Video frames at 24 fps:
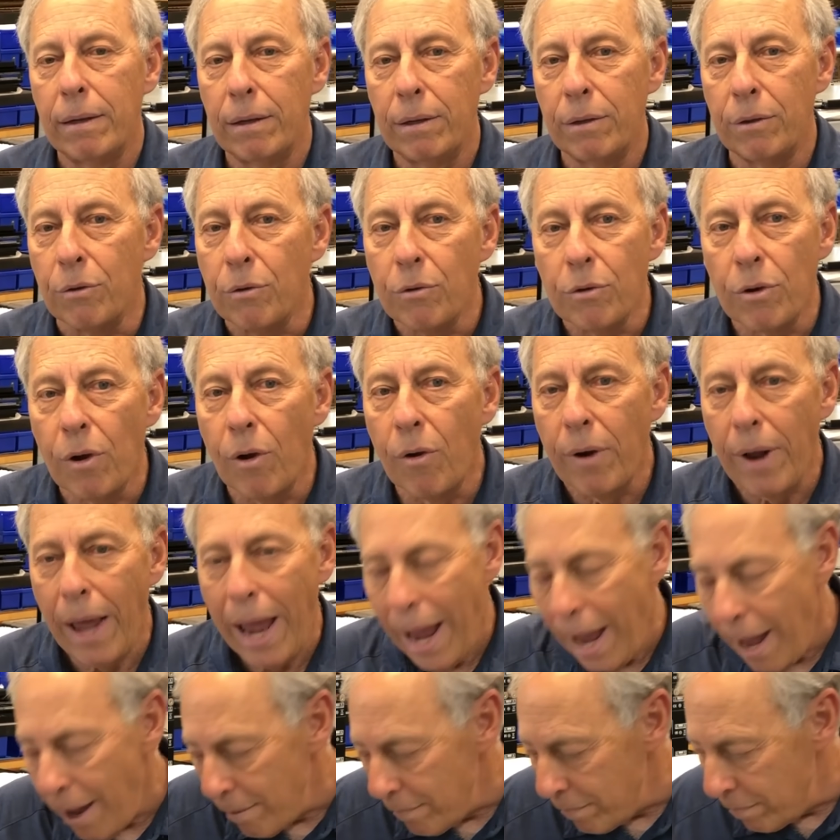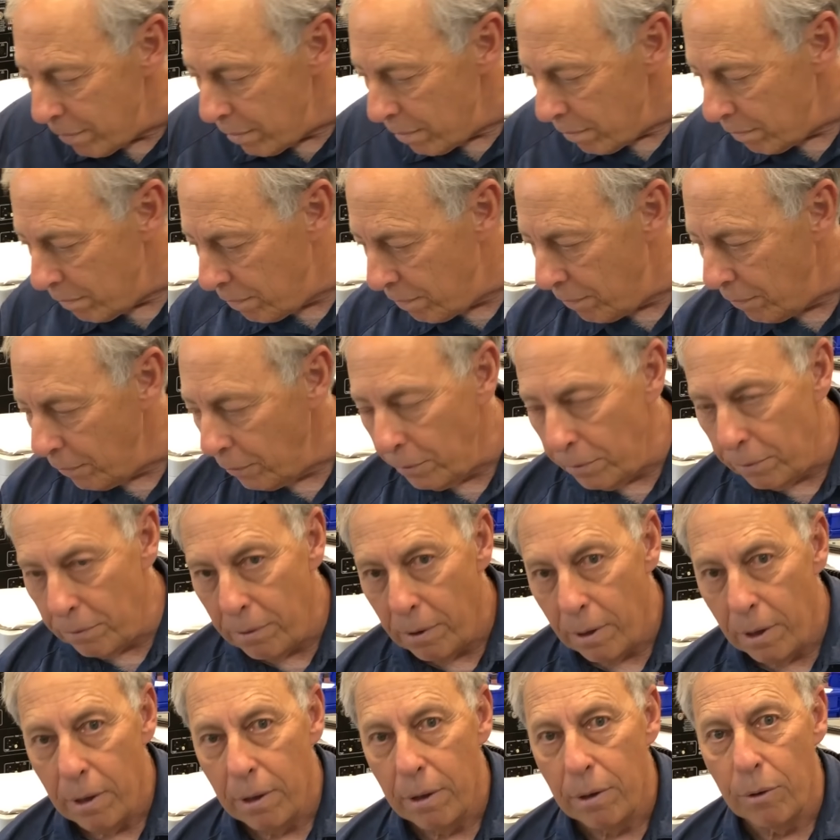you don't have full
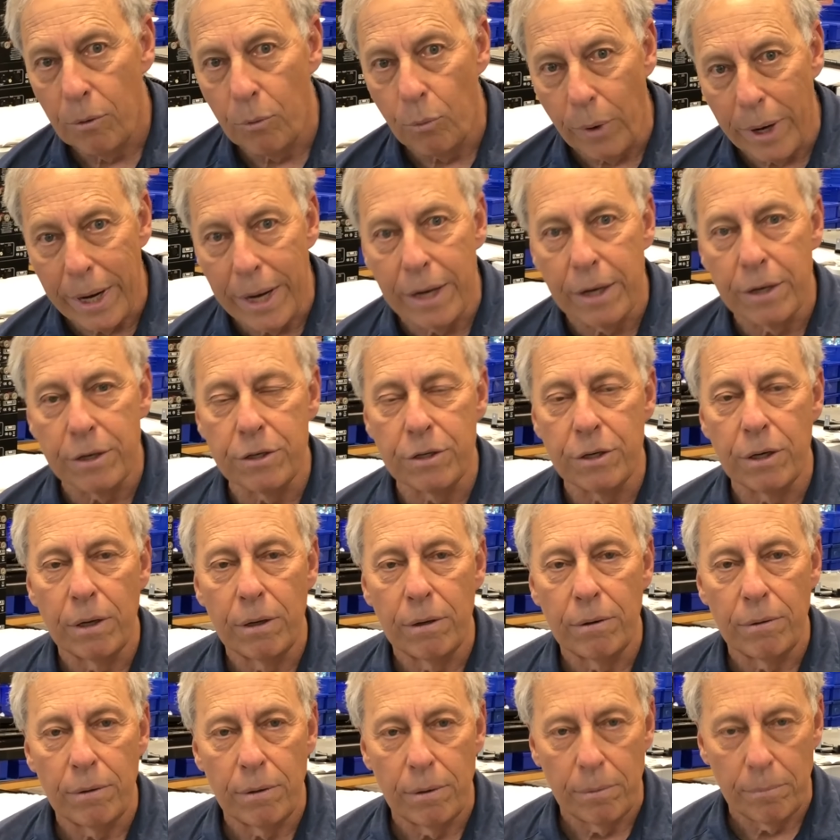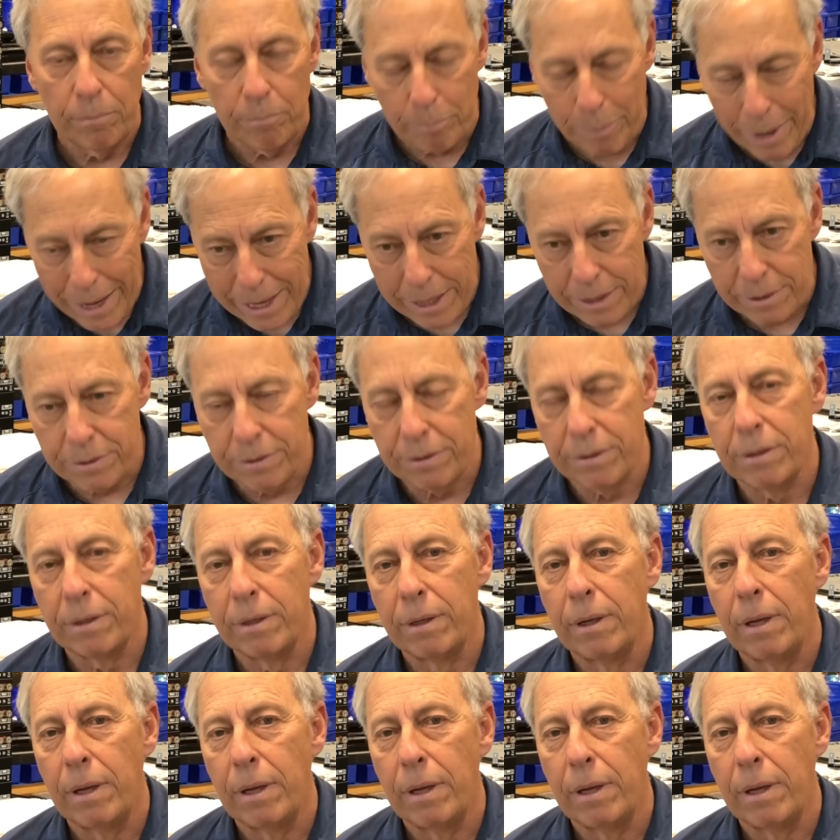range bass.